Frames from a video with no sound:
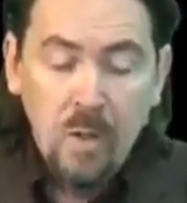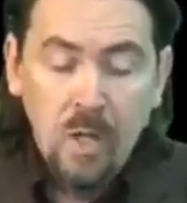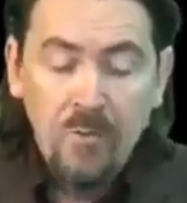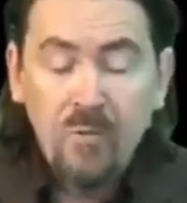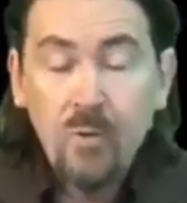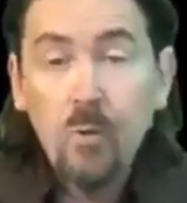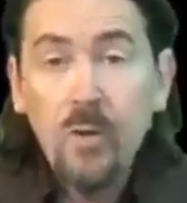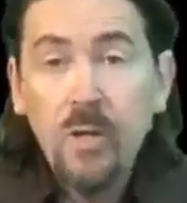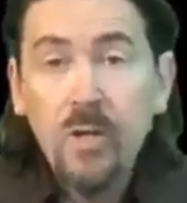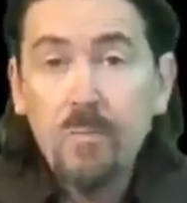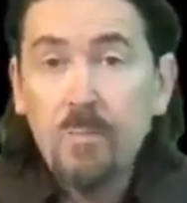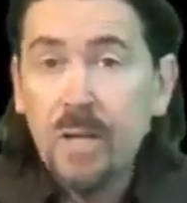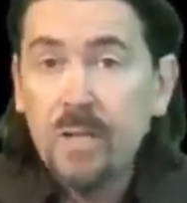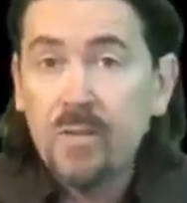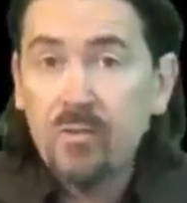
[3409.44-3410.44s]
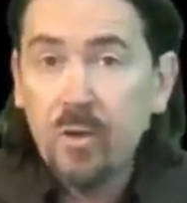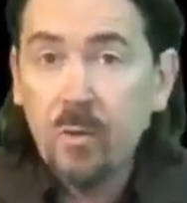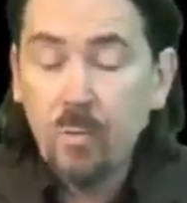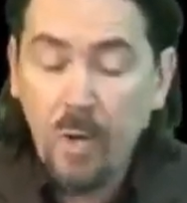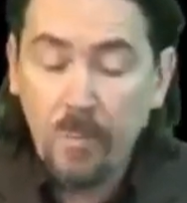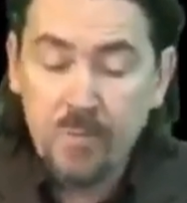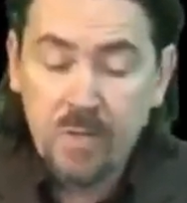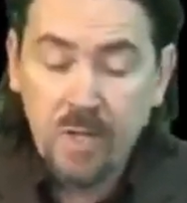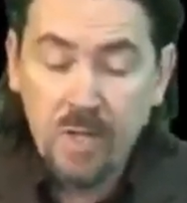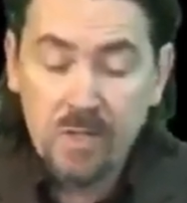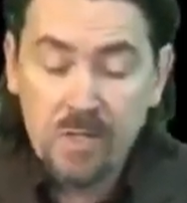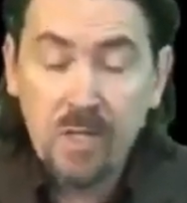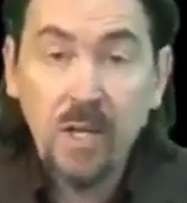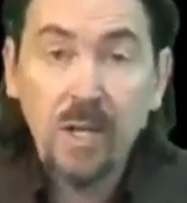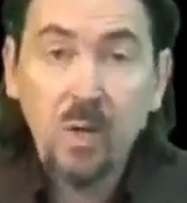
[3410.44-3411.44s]
If you read mainstream
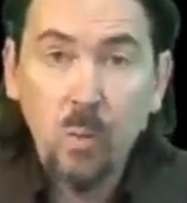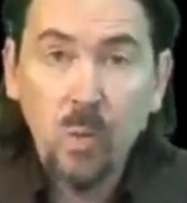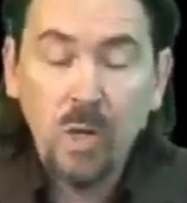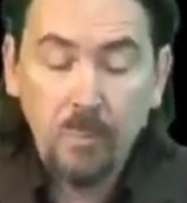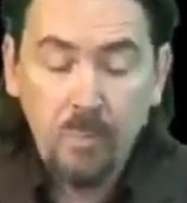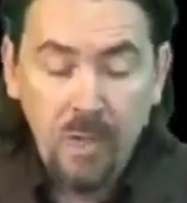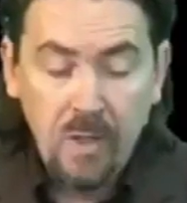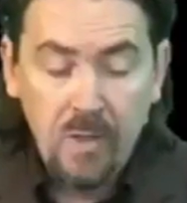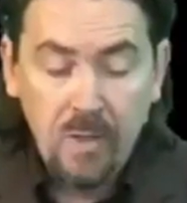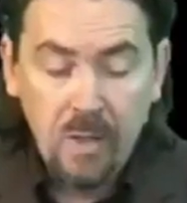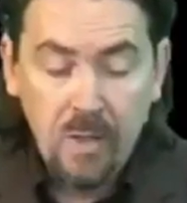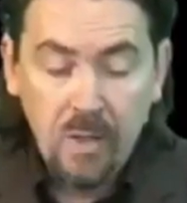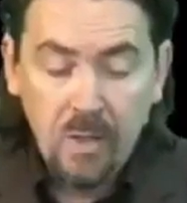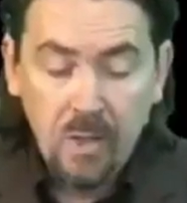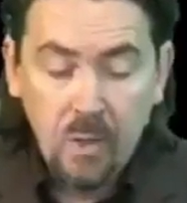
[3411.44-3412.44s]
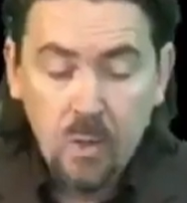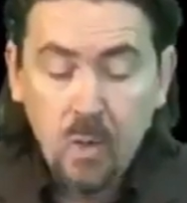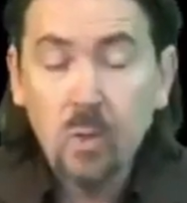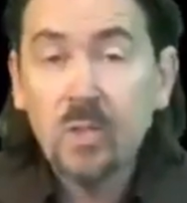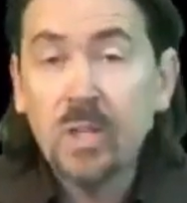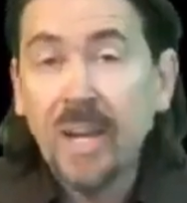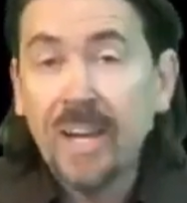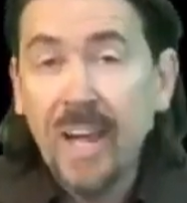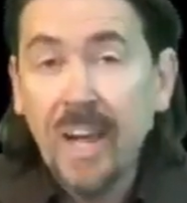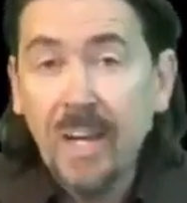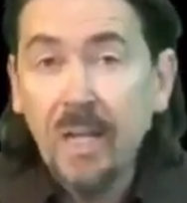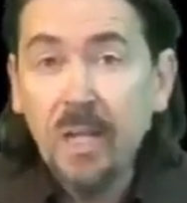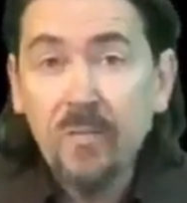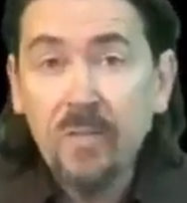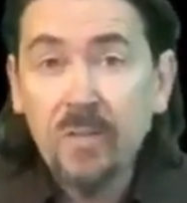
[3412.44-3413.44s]
websites like Wikipedia, you don't get
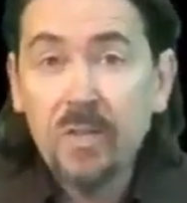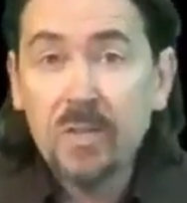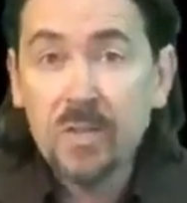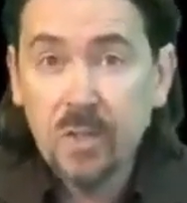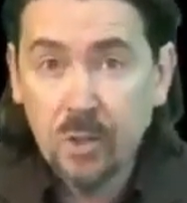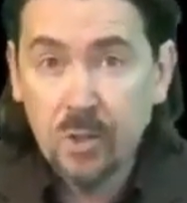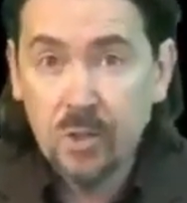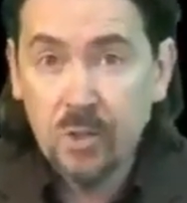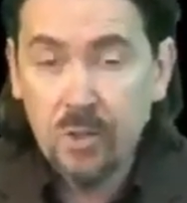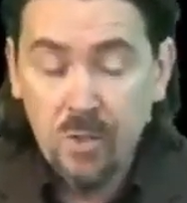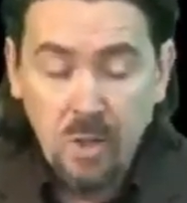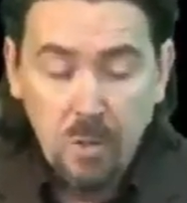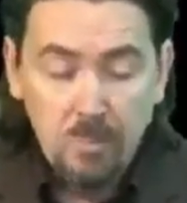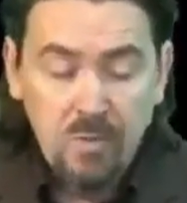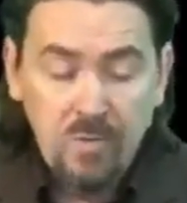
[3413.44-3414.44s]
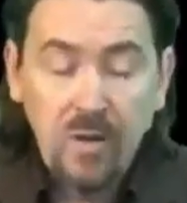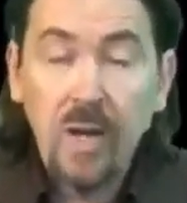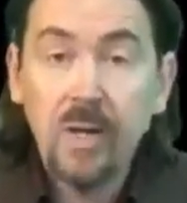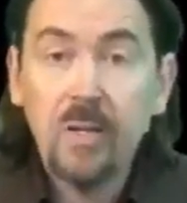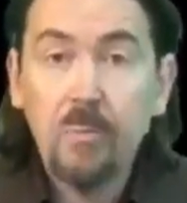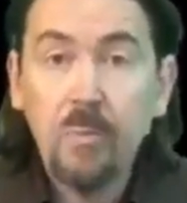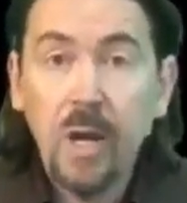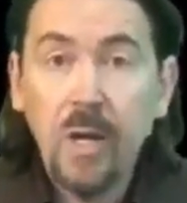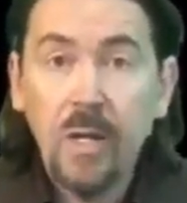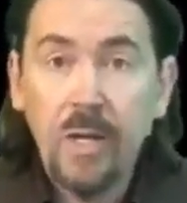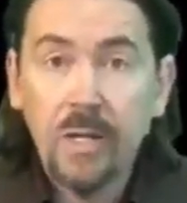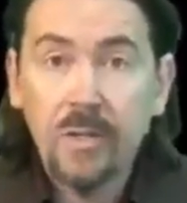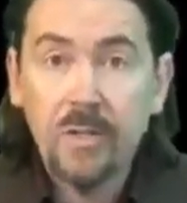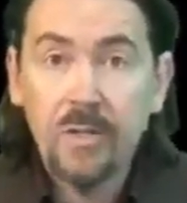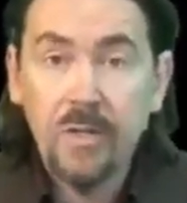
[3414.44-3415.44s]
any of the discussion provided by
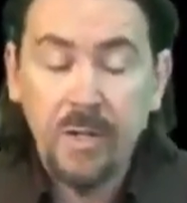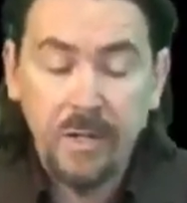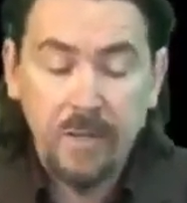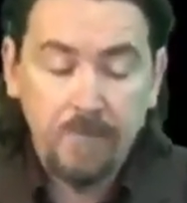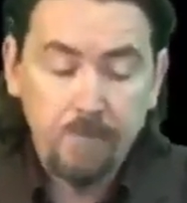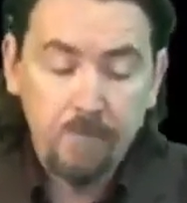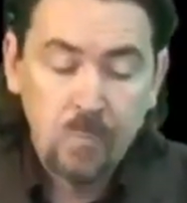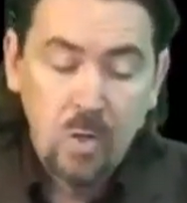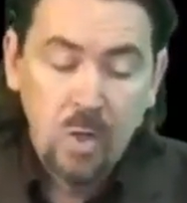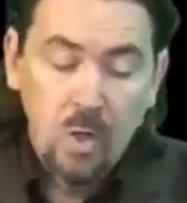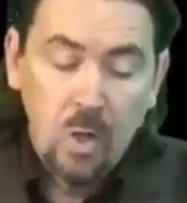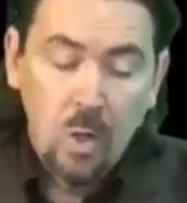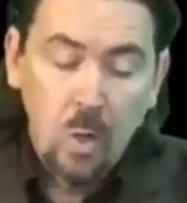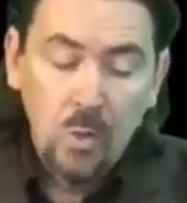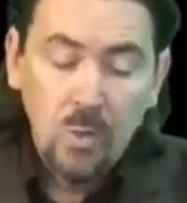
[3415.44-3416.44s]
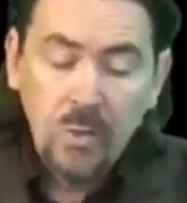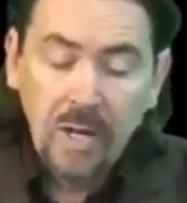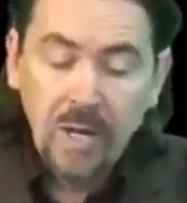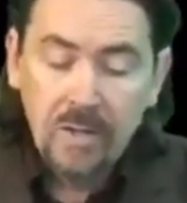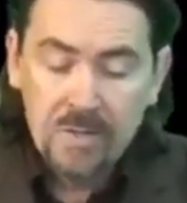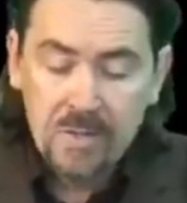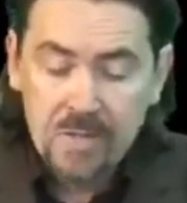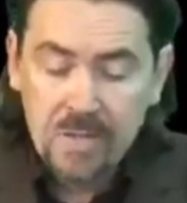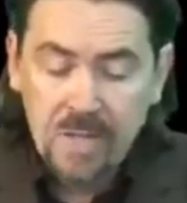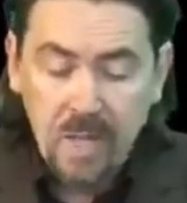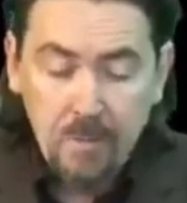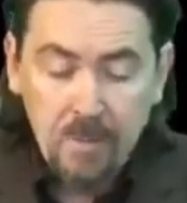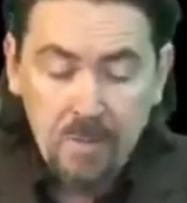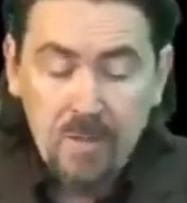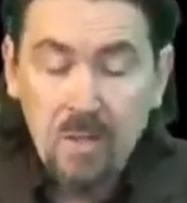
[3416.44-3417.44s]
Nick today. All you get is a
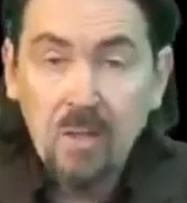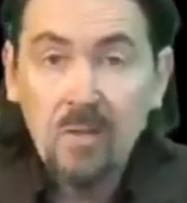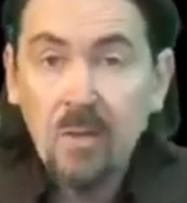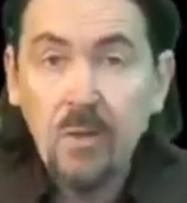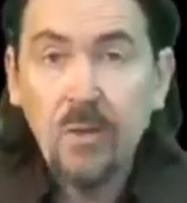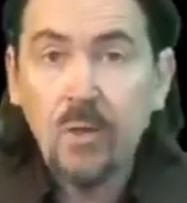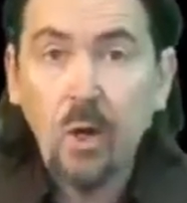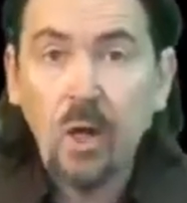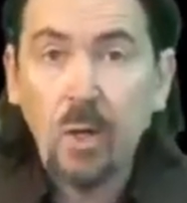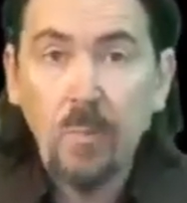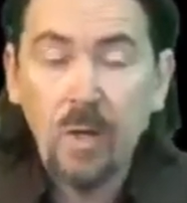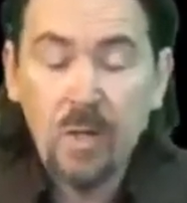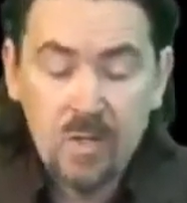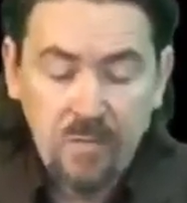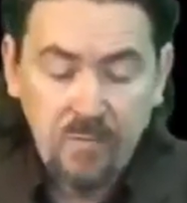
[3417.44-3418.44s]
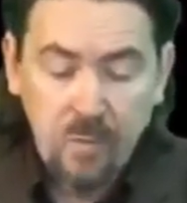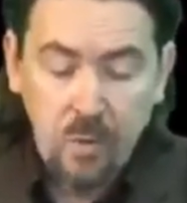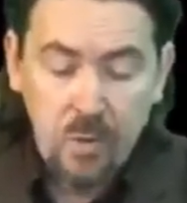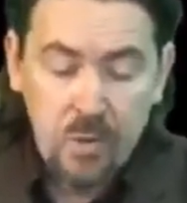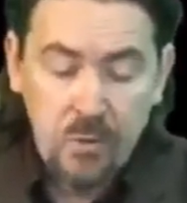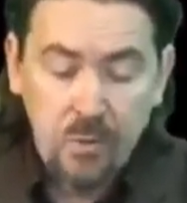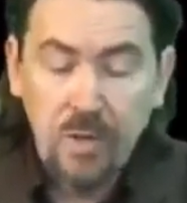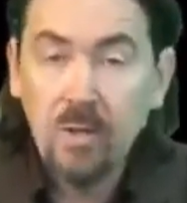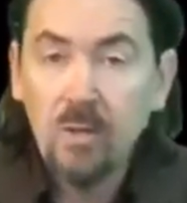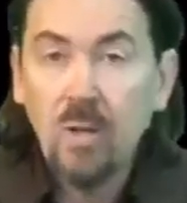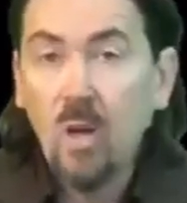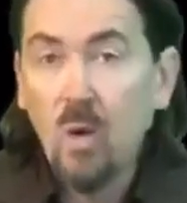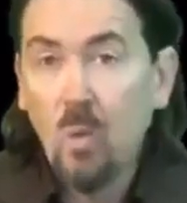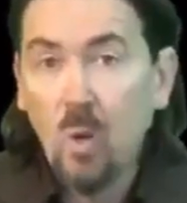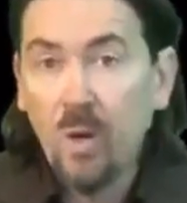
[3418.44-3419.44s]
statement that the document is a forgery,
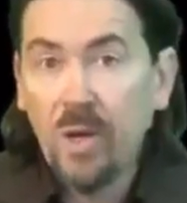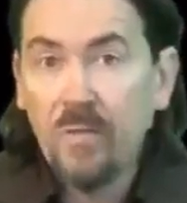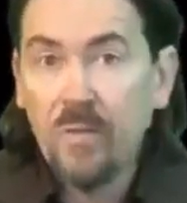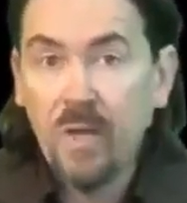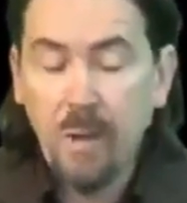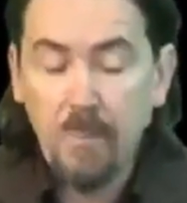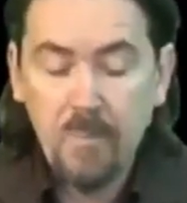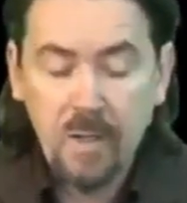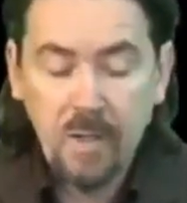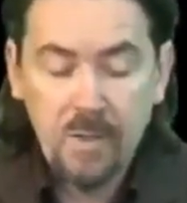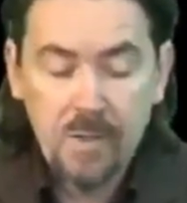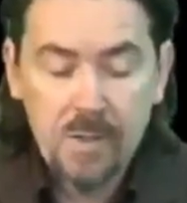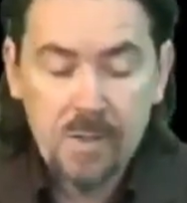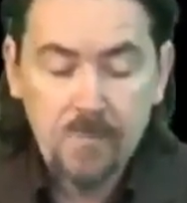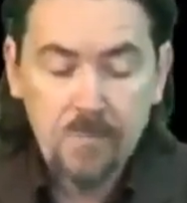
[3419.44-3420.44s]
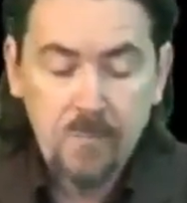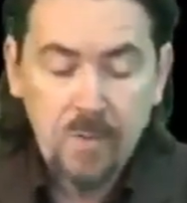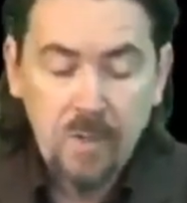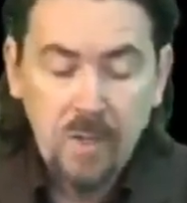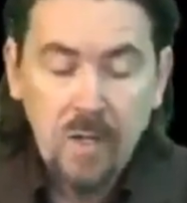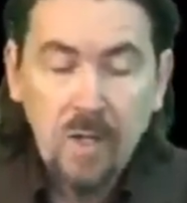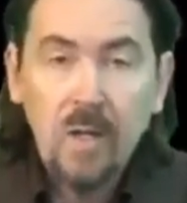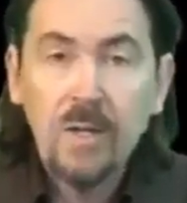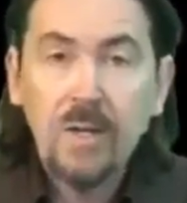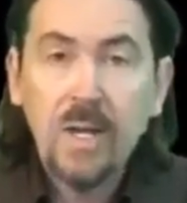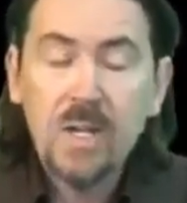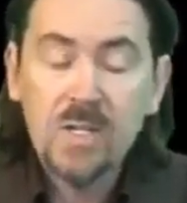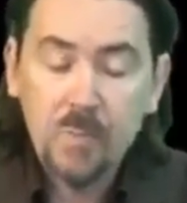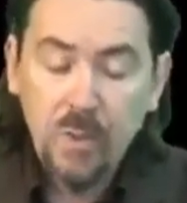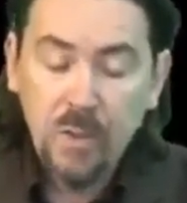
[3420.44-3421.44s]
whatever that means. And
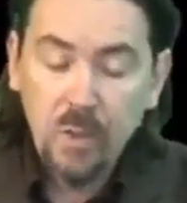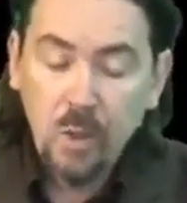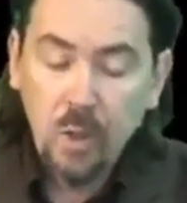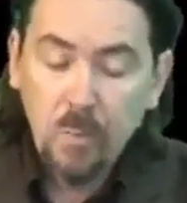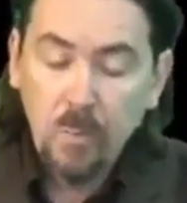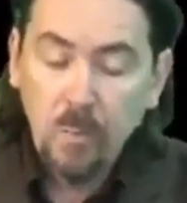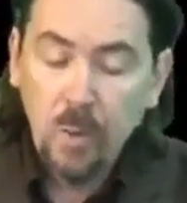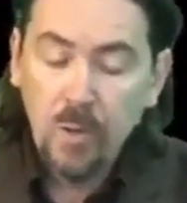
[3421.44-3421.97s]
as Bill Cooper